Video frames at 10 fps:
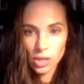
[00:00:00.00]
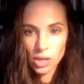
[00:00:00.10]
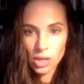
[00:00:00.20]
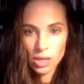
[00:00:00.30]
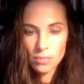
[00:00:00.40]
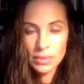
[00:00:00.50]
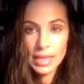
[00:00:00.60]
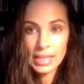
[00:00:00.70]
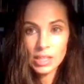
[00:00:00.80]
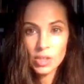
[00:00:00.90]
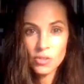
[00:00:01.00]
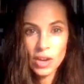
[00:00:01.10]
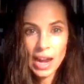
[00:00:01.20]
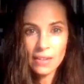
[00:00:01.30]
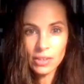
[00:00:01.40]
Thank you for
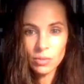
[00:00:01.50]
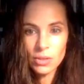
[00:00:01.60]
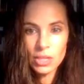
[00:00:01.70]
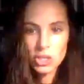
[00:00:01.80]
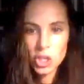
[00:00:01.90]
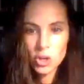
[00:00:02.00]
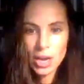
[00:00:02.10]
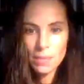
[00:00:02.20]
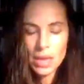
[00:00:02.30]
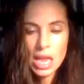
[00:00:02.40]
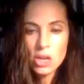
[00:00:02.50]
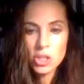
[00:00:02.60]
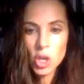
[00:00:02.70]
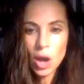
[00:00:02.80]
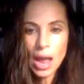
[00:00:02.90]
everyone that showed up.
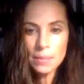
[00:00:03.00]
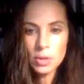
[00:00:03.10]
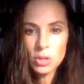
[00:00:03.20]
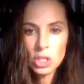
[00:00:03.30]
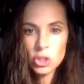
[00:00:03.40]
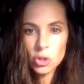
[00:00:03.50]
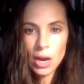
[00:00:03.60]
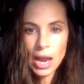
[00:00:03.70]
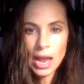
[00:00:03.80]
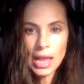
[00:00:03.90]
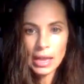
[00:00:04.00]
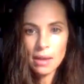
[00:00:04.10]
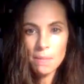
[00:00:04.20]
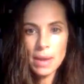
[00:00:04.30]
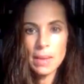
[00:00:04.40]
So I'm going to try
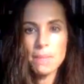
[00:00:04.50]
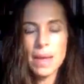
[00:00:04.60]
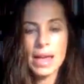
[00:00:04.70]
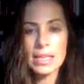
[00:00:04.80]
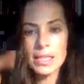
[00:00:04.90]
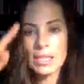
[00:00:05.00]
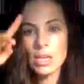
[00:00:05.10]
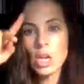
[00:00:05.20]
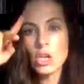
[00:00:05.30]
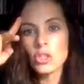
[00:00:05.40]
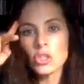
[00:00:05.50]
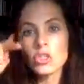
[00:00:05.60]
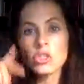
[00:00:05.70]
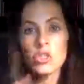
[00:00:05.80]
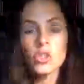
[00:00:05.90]
my best
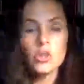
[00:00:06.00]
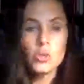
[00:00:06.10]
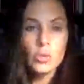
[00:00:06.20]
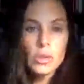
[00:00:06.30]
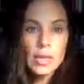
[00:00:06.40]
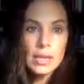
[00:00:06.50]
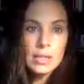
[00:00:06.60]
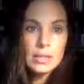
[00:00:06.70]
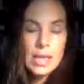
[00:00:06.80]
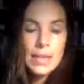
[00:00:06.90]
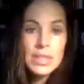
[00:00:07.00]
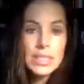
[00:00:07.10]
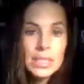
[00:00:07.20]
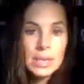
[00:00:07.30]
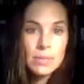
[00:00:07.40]
to do this
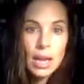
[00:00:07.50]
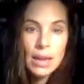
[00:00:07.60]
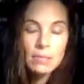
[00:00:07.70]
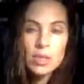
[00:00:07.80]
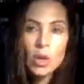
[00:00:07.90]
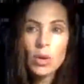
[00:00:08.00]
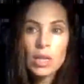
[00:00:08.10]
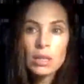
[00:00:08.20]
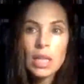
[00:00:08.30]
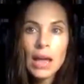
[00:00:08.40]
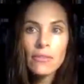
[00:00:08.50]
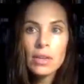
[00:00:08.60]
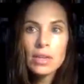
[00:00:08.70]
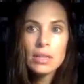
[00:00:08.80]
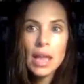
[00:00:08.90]
at the same time. So
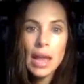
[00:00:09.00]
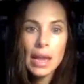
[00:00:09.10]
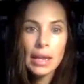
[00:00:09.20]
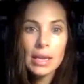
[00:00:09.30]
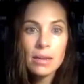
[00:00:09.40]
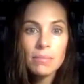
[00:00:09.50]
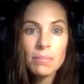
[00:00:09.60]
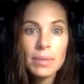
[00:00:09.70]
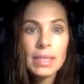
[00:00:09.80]
11 a.m.